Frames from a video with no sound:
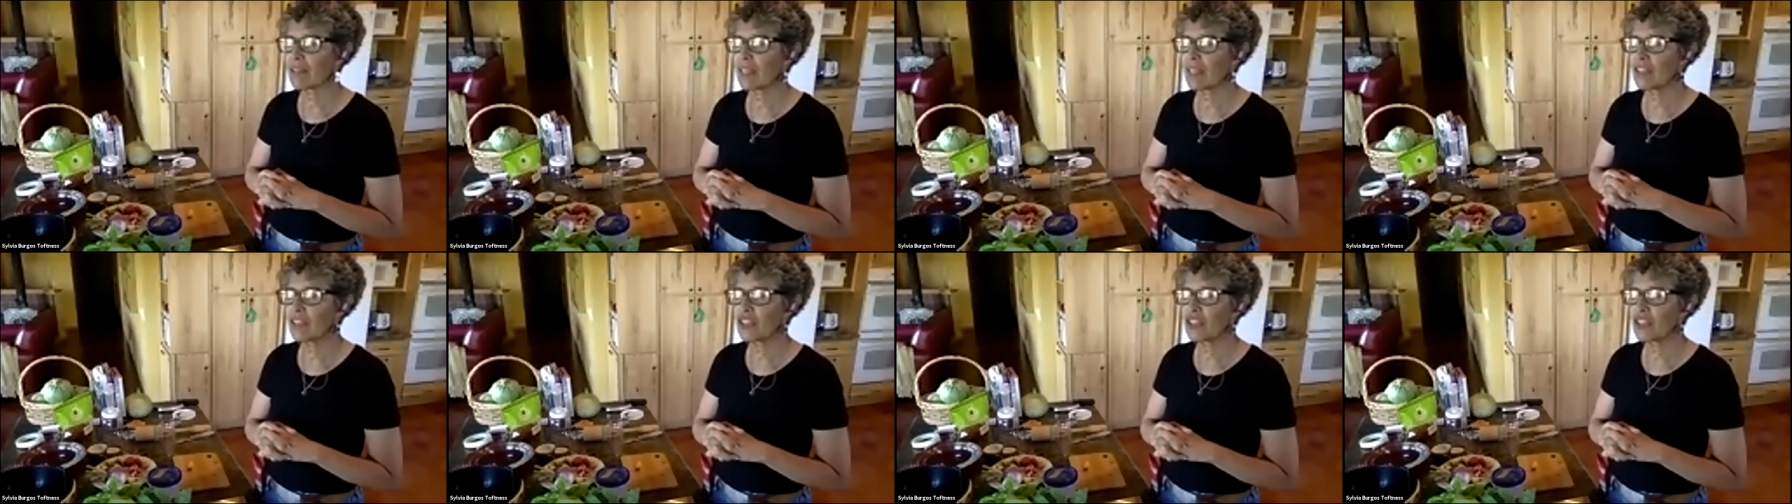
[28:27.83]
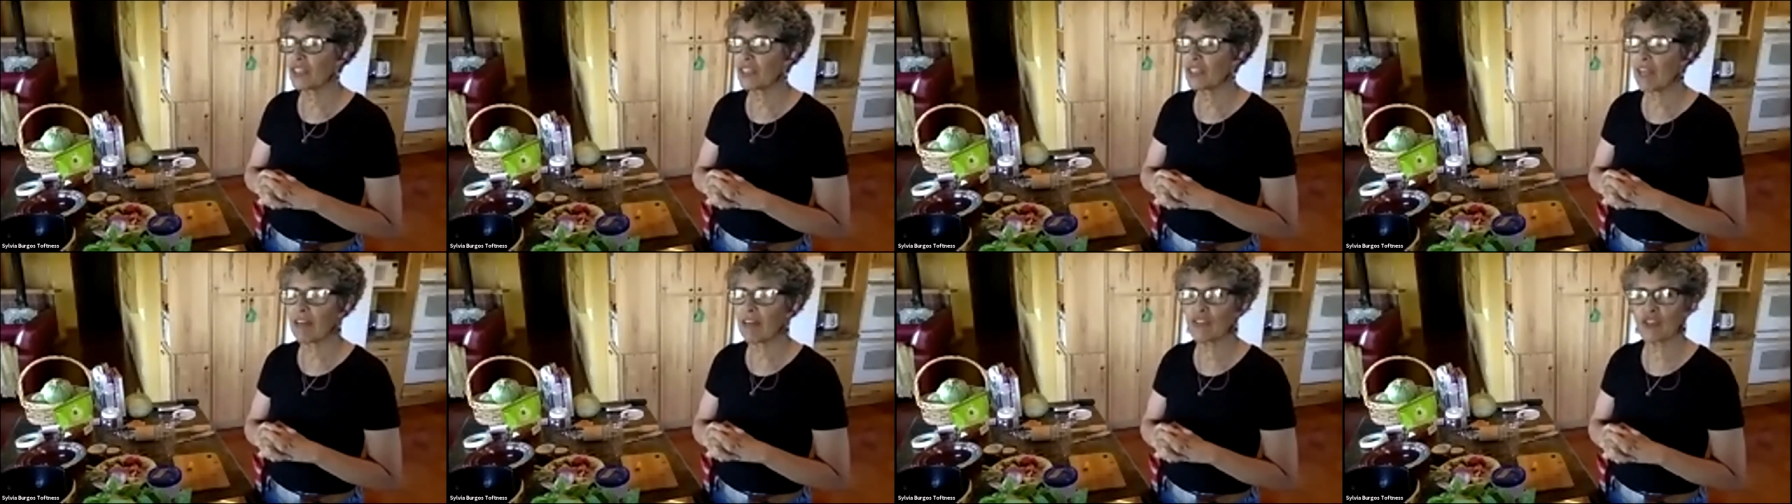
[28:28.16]

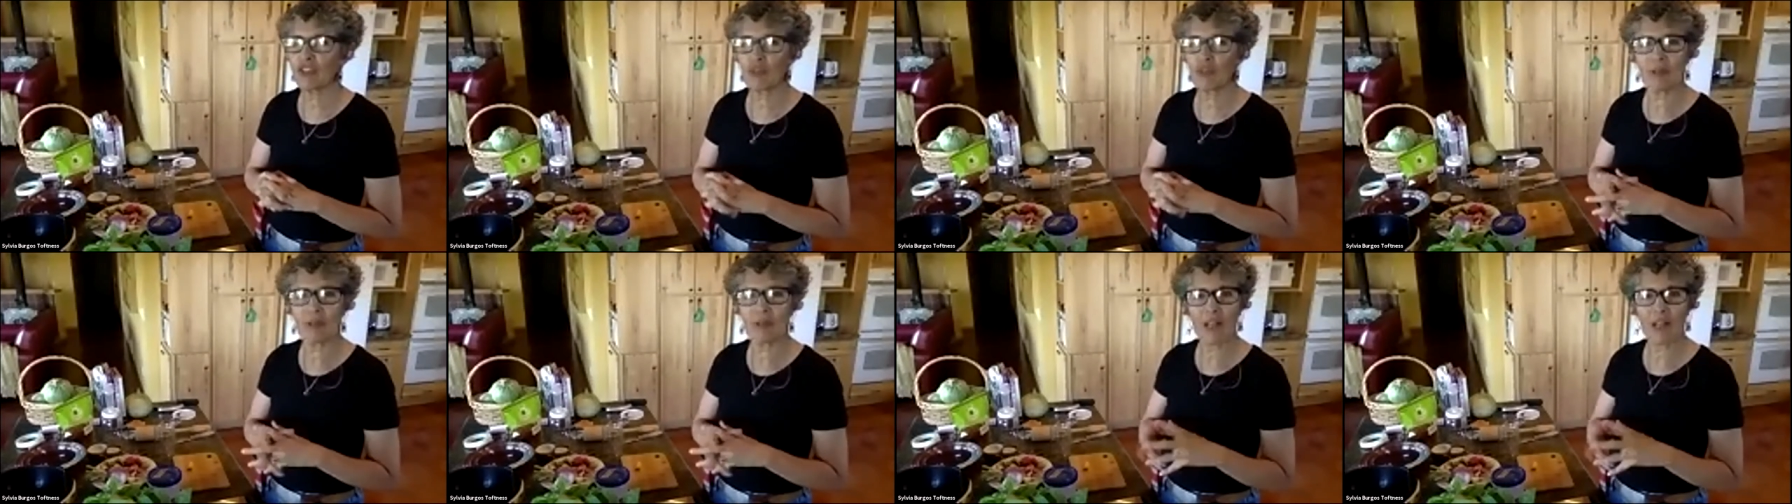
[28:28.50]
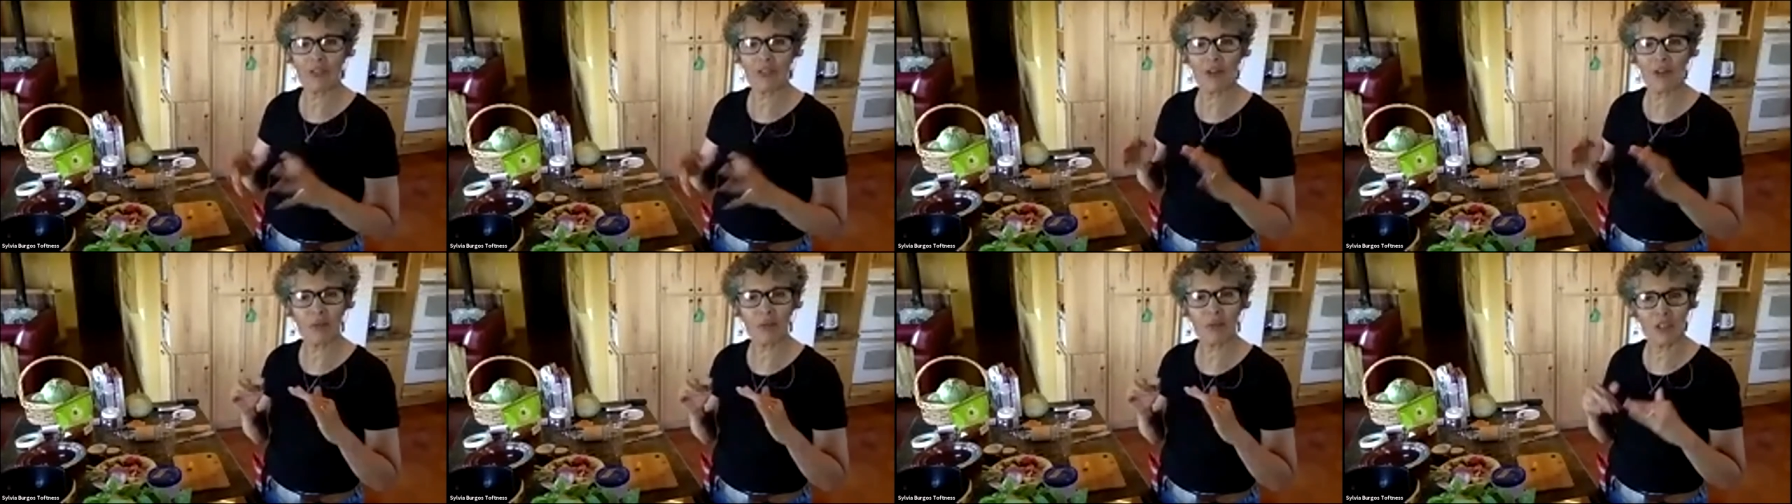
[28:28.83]
kitchen counter, but I
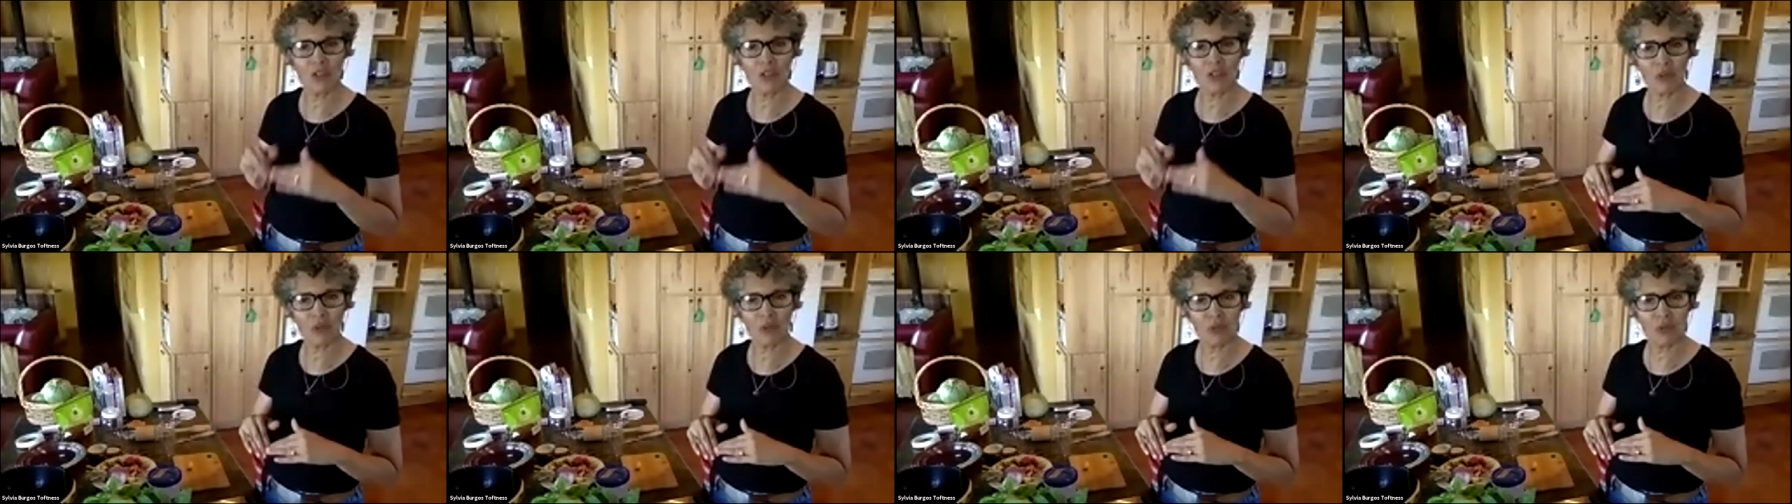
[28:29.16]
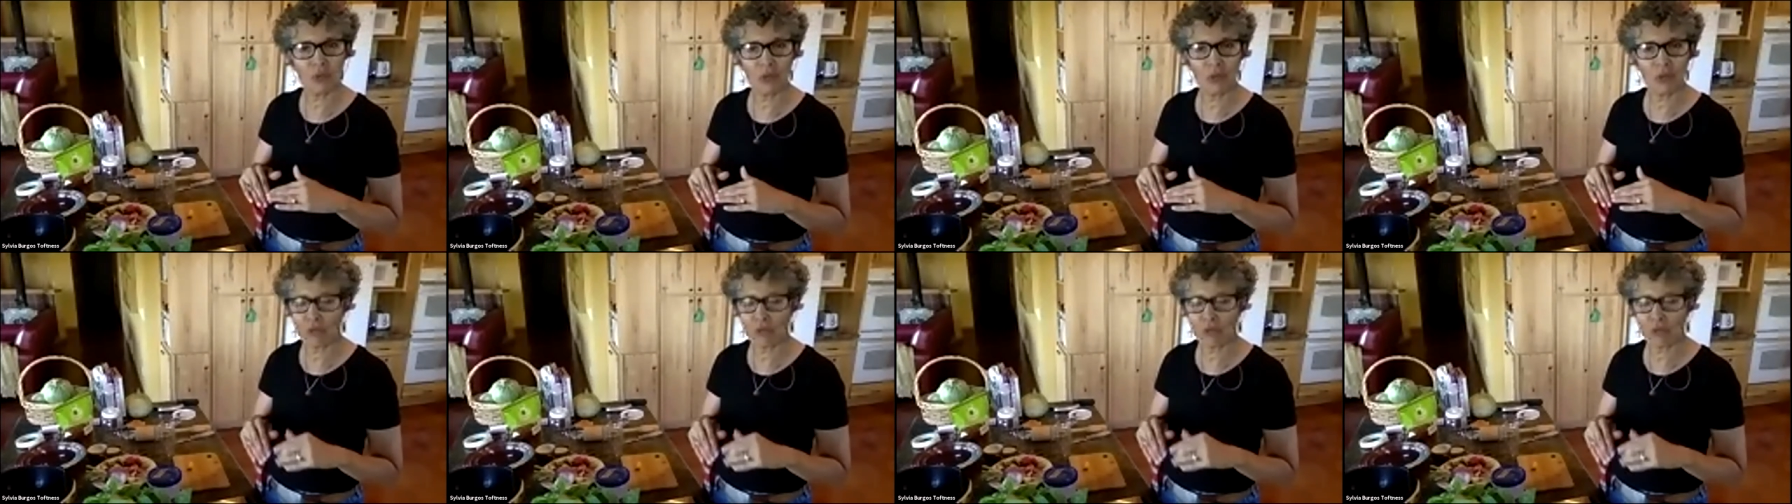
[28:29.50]
thought we'd go through it